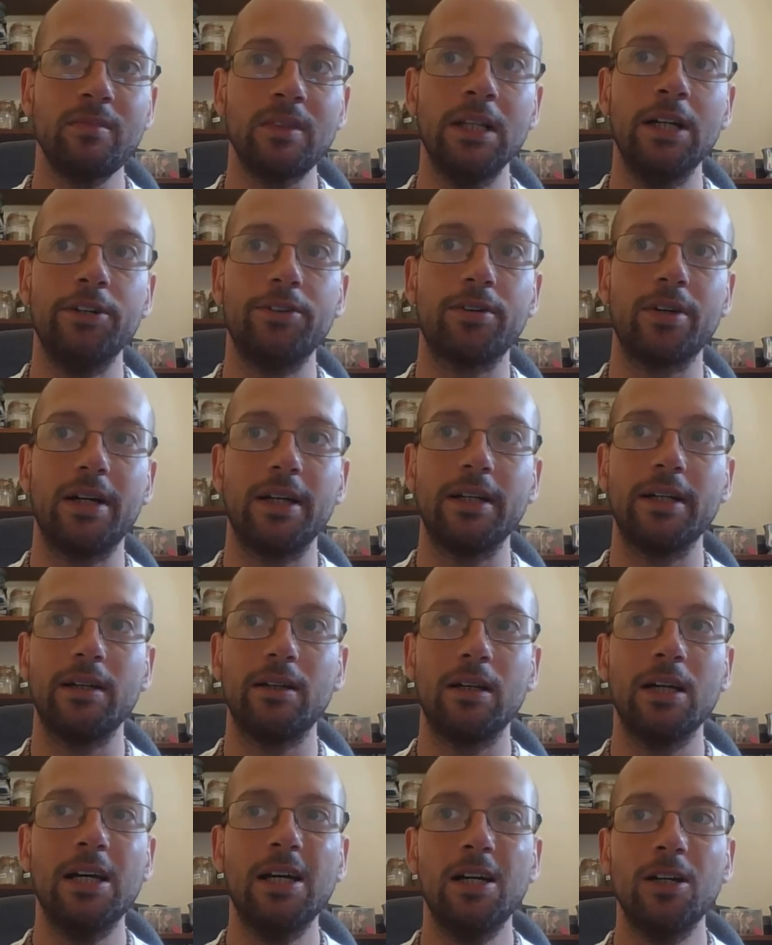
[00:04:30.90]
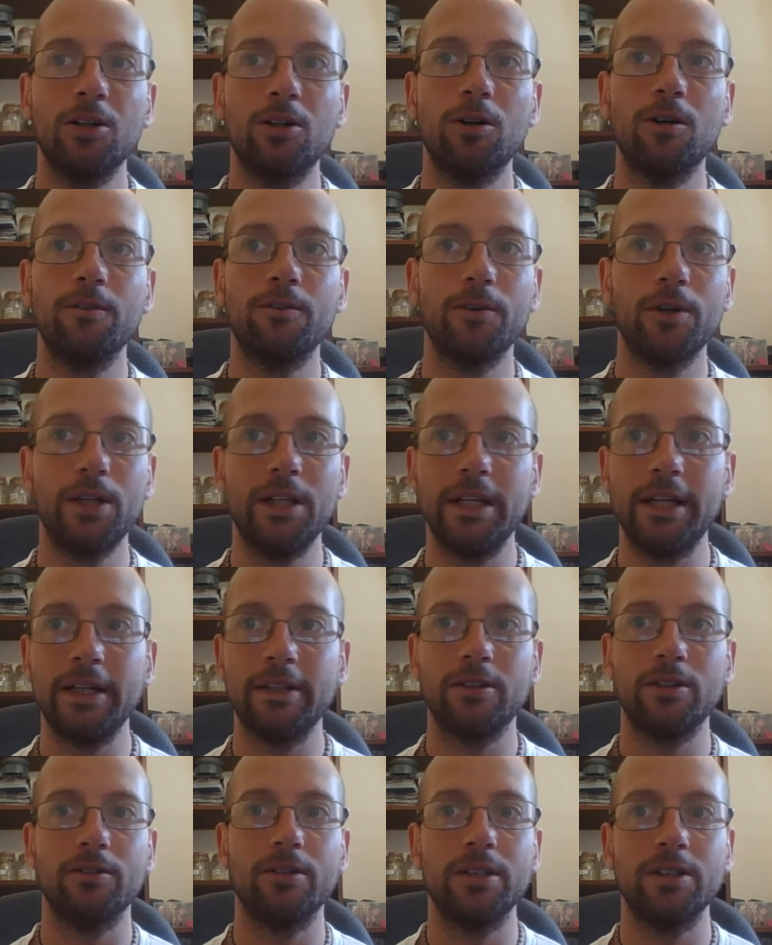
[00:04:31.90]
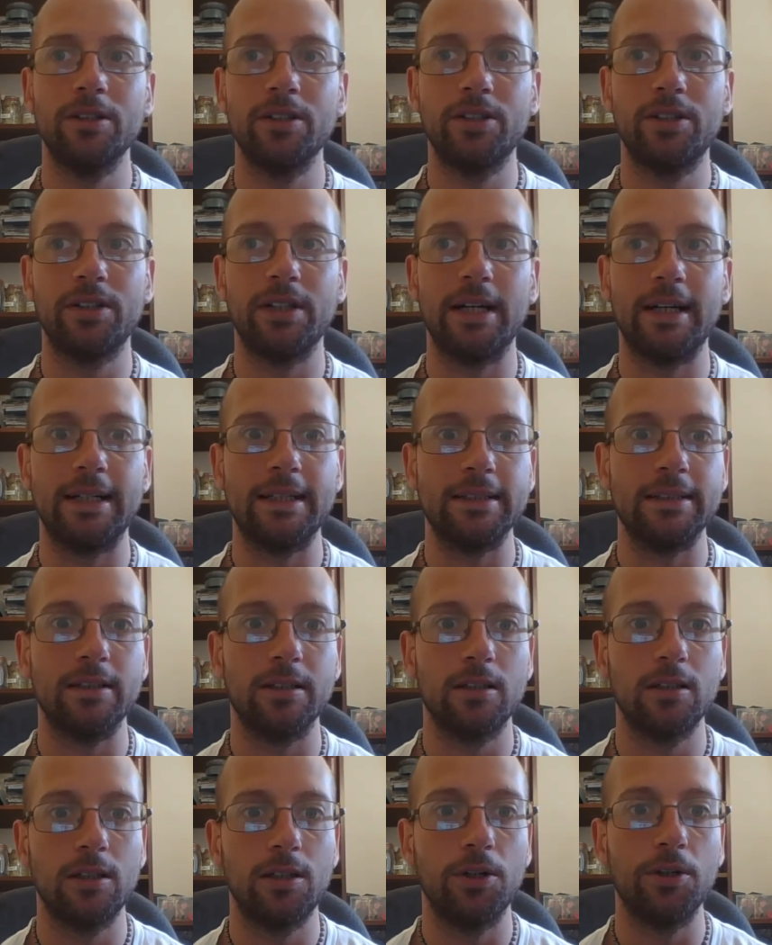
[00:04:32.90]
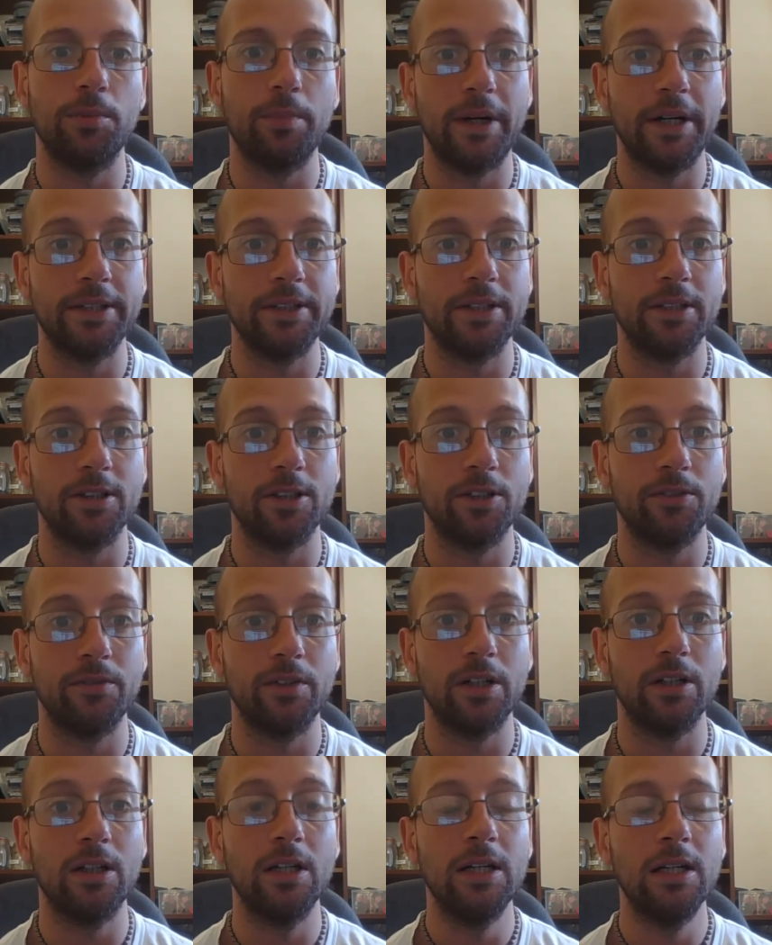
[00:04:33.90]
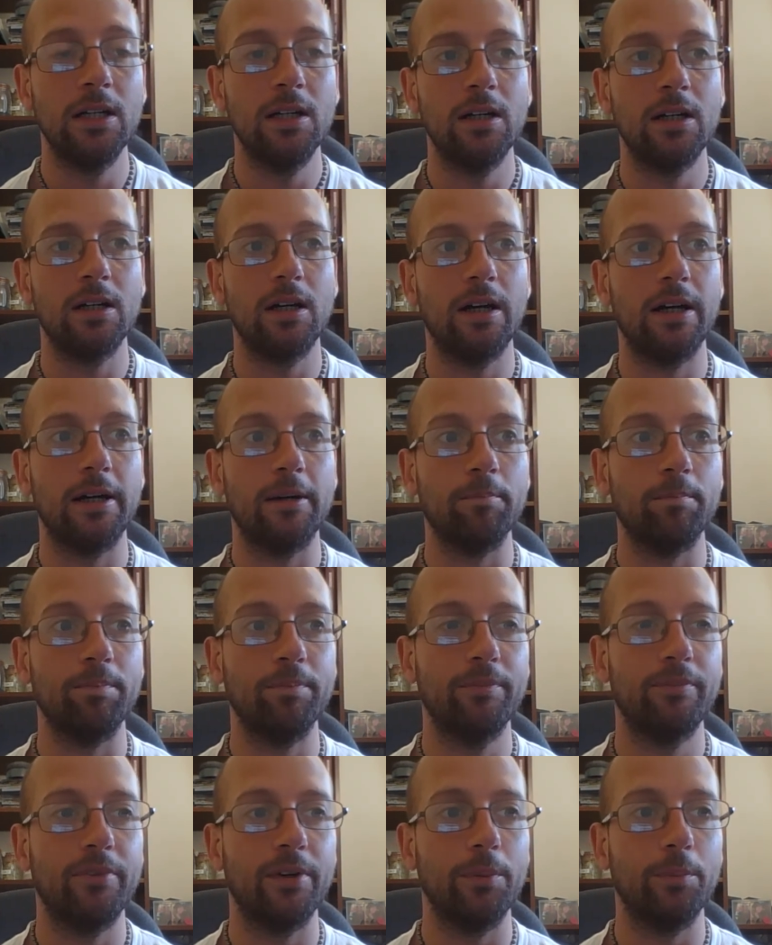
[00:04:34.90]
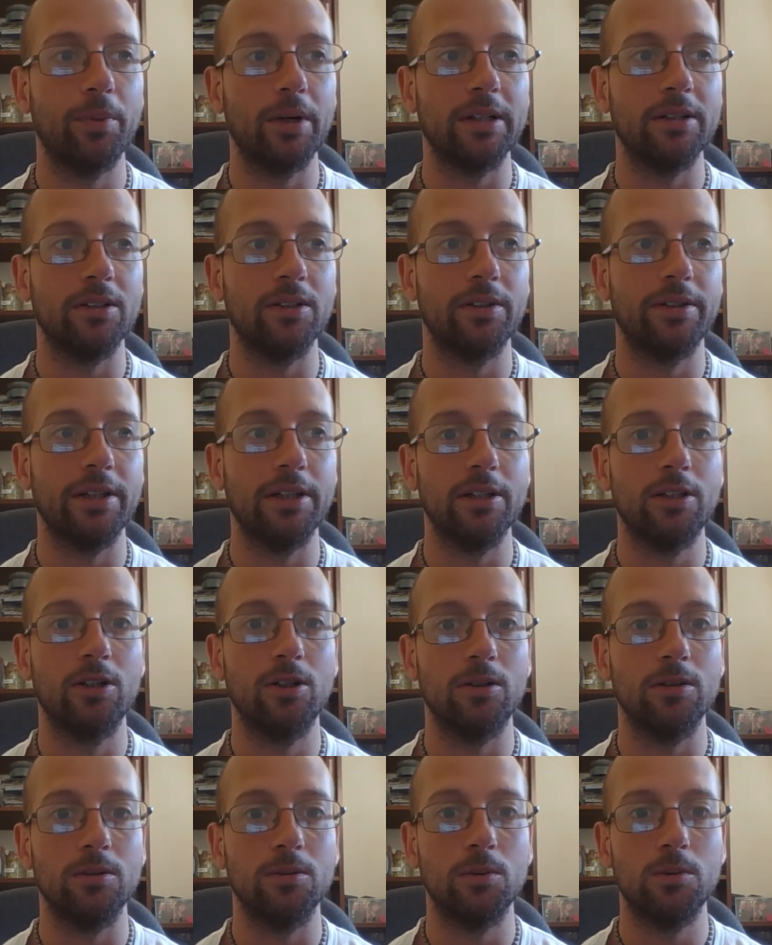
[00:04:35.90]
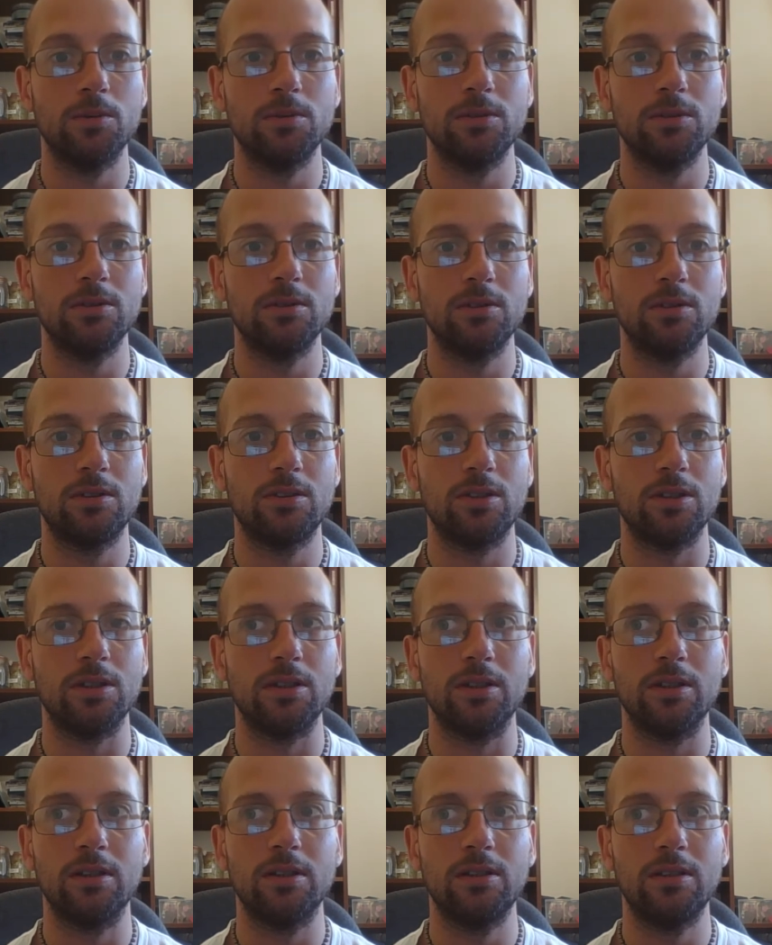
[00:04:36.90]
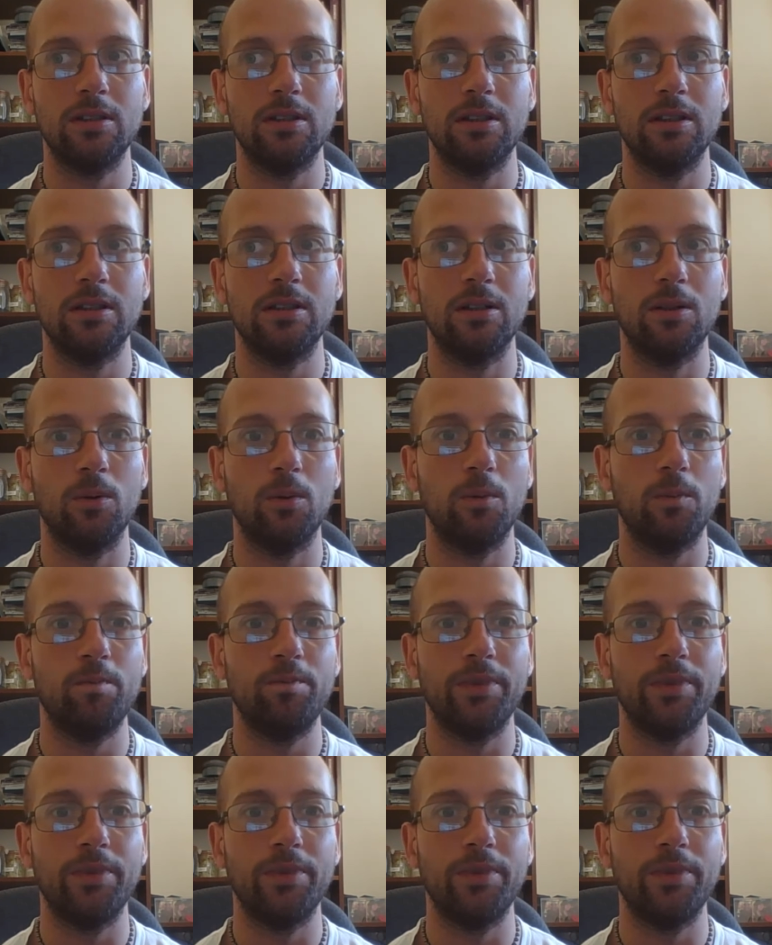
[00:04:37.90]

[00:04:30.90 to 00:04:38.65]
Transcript: and try and cut through the ignorance and the closed-mindedness that brings the occult to, you know,